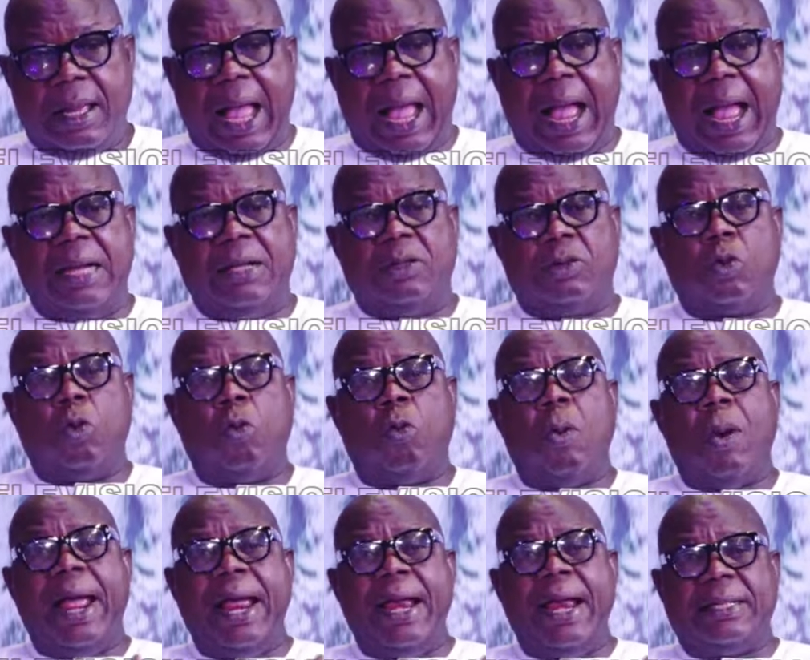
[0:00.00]
And
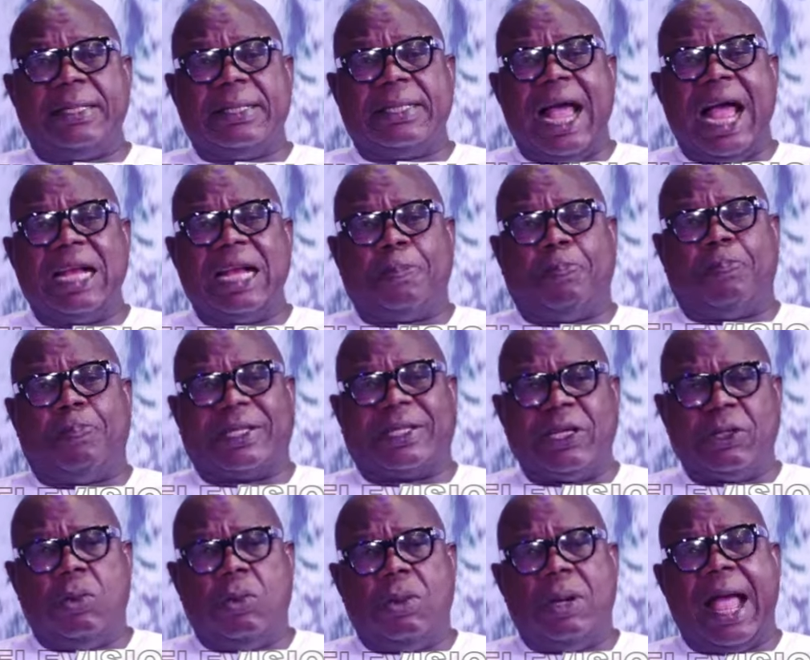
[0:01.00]
when that
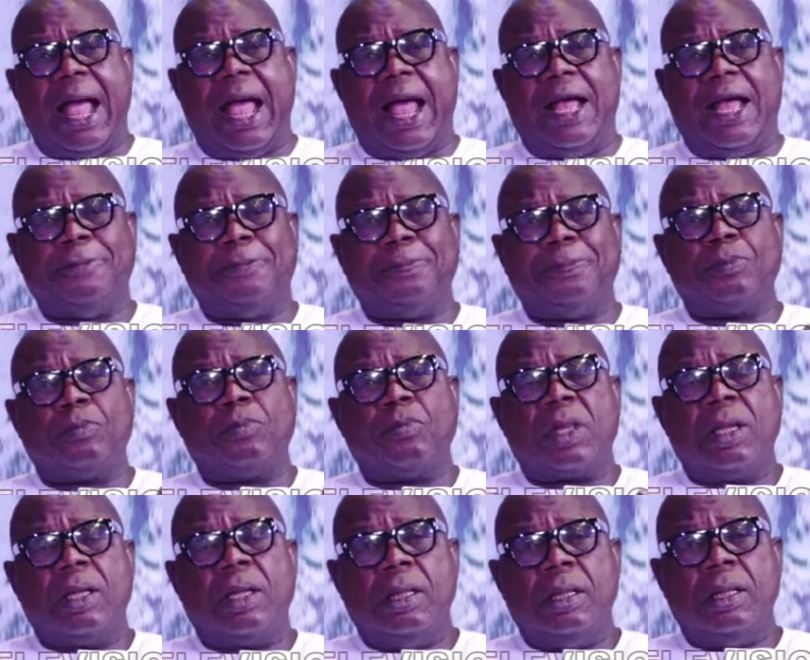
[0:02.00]
particular,
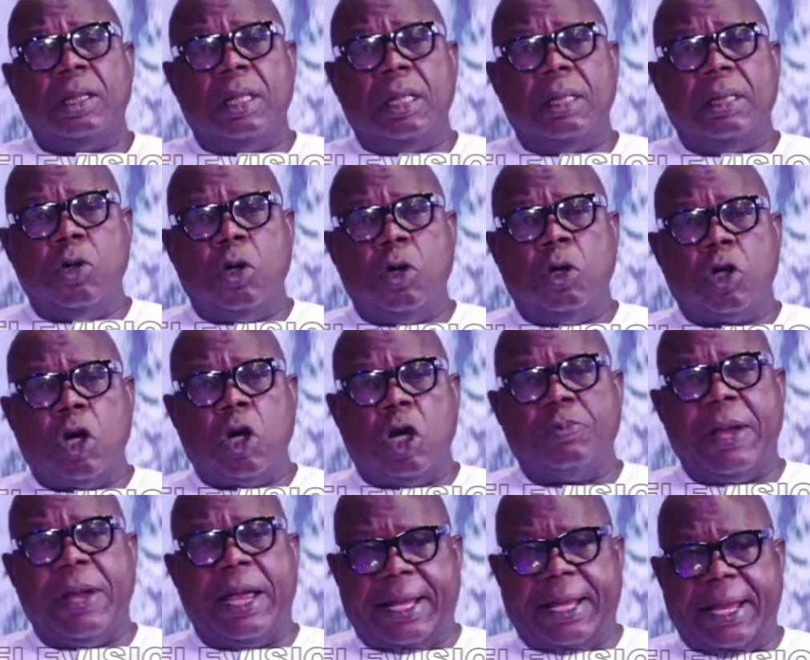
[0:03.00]
you know,
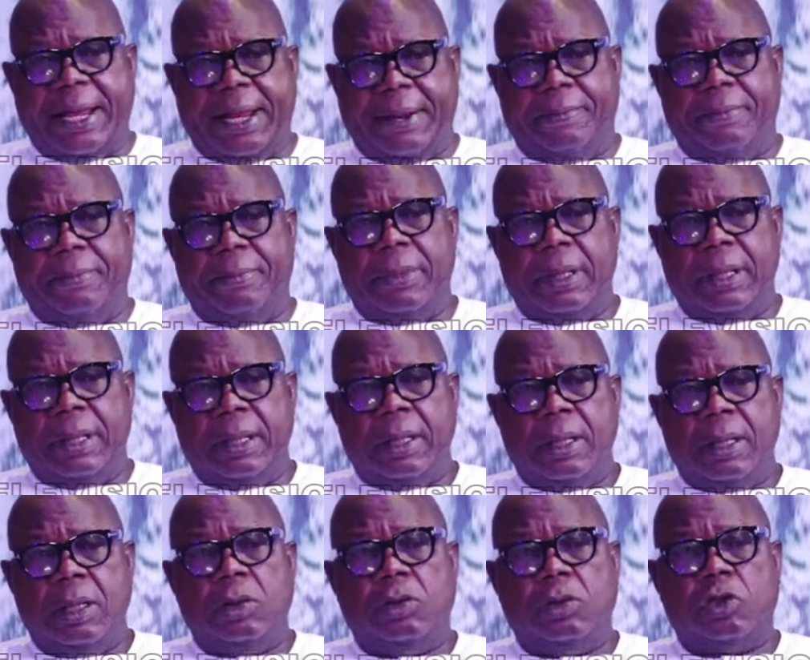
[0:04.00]
judgment came,
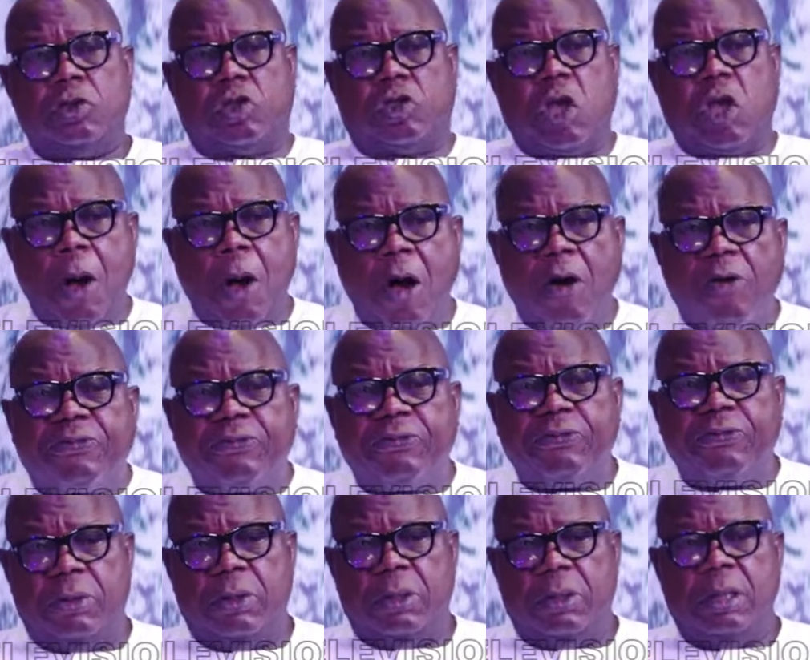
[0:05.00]
some
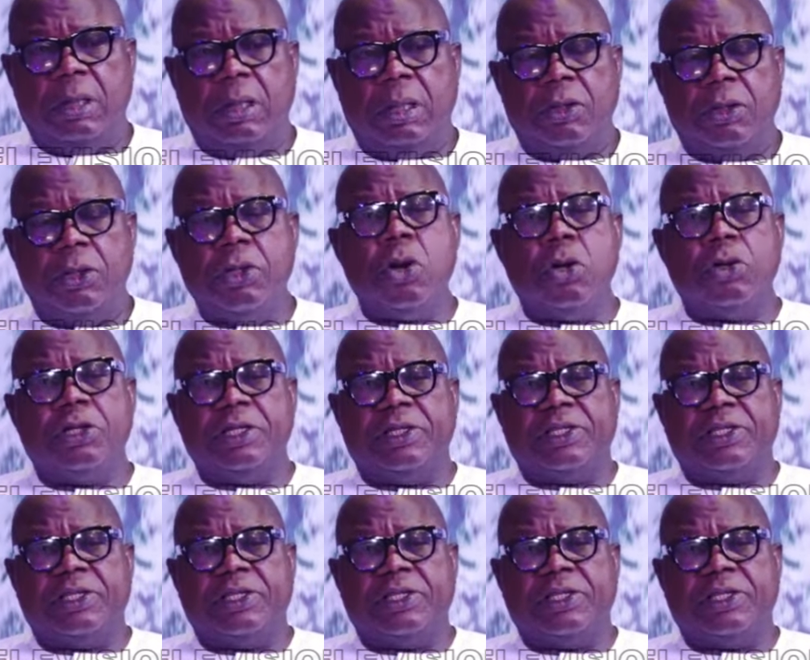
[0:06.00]
of, you know, the